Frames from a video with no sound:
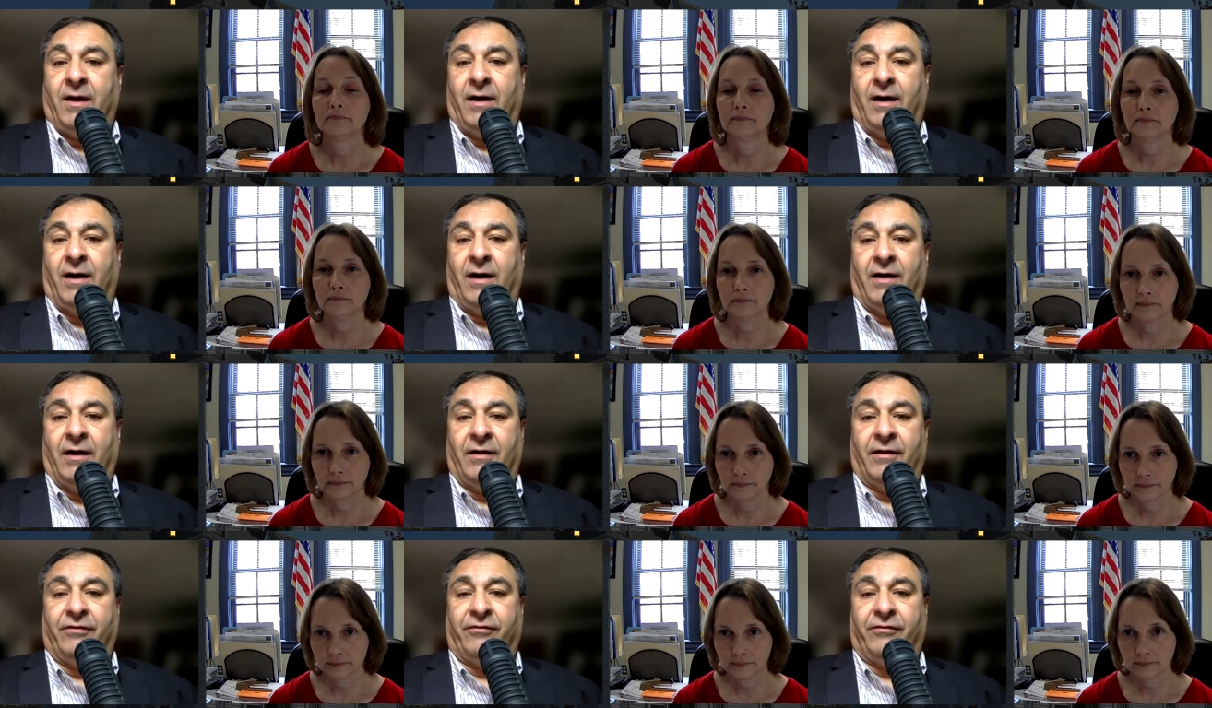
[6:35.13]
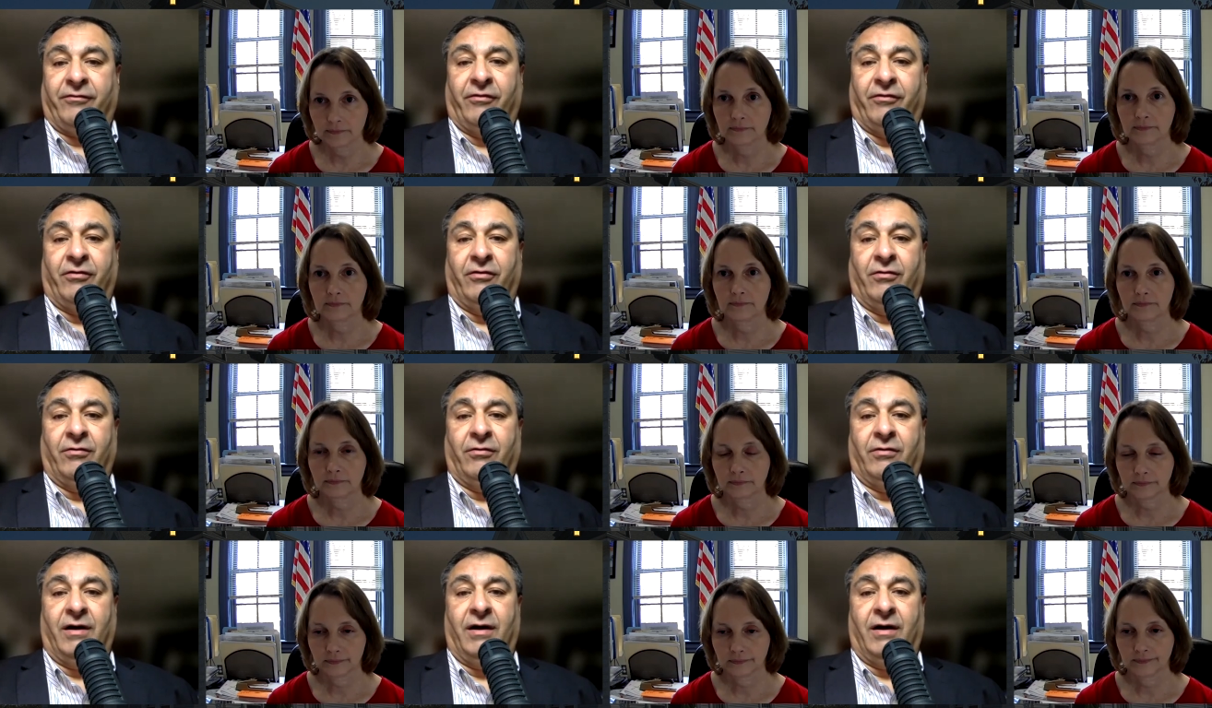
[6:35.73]
Speaker 1: uh,
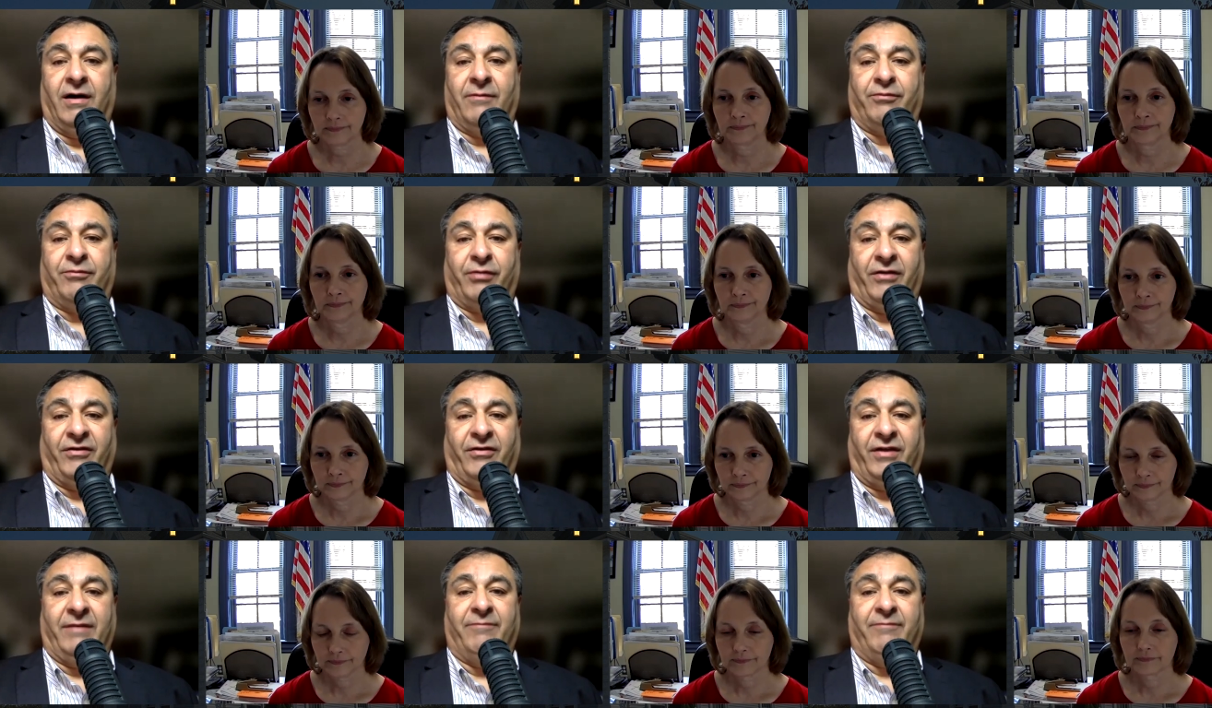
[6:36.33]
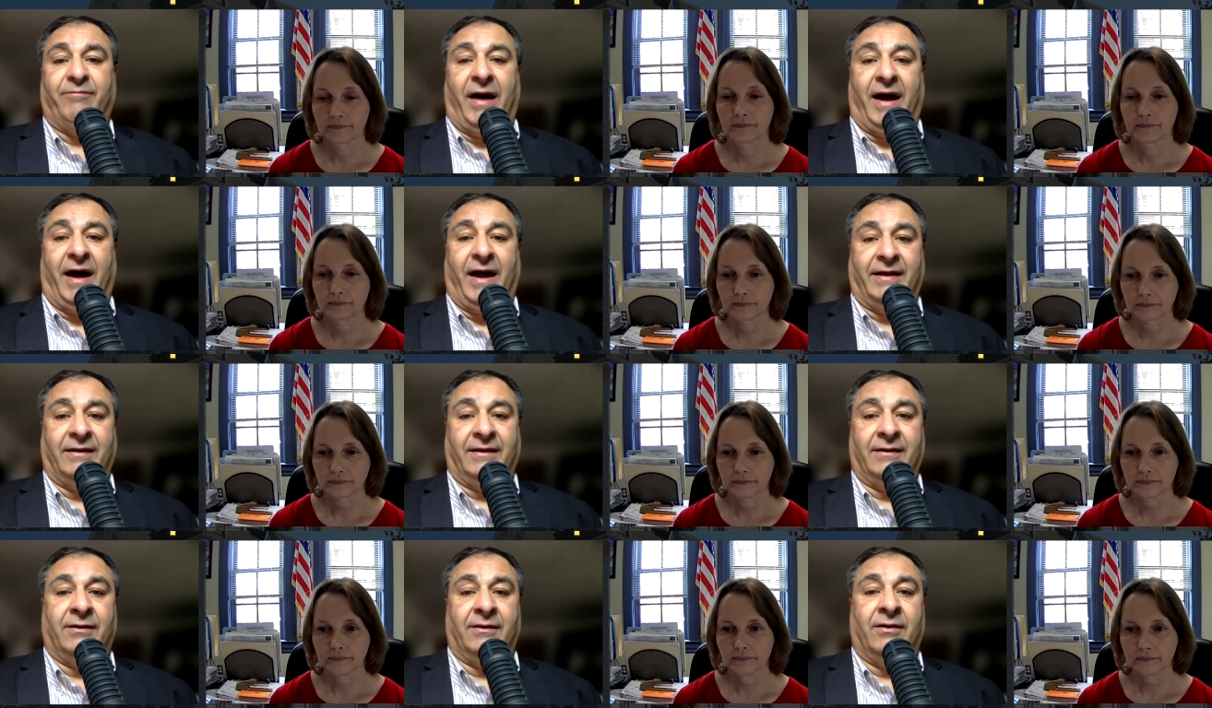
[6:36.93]
through uh, President
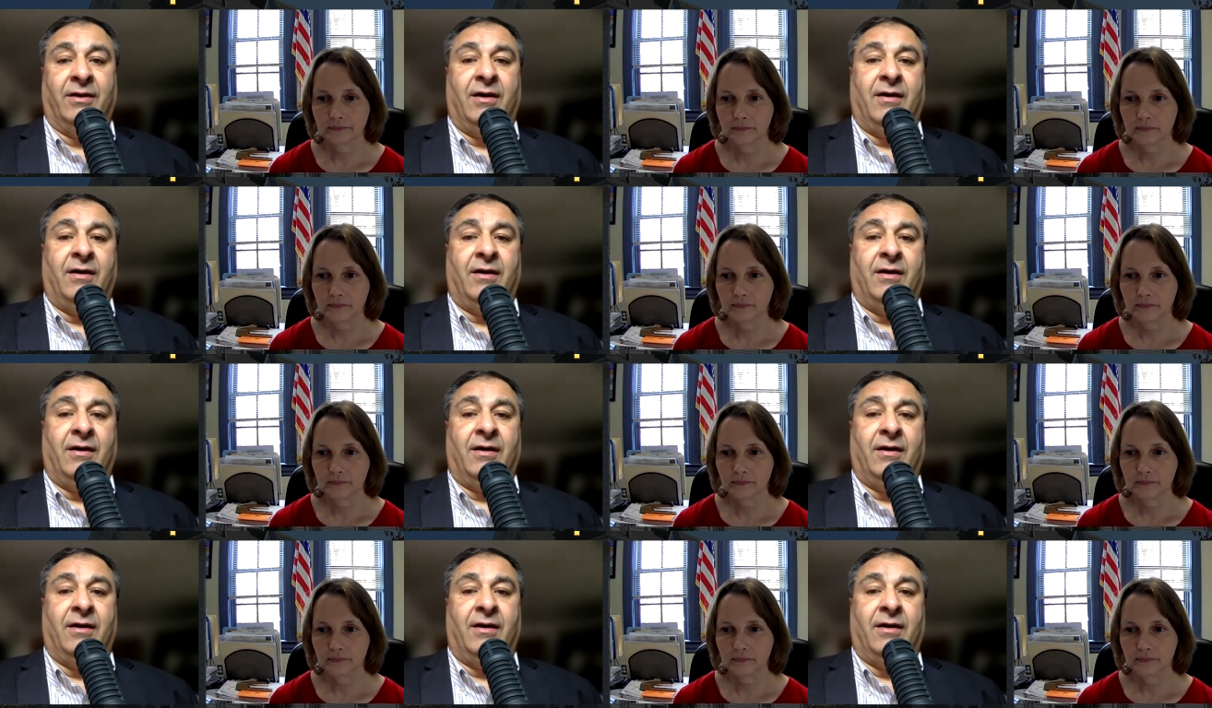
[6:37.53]
Biden.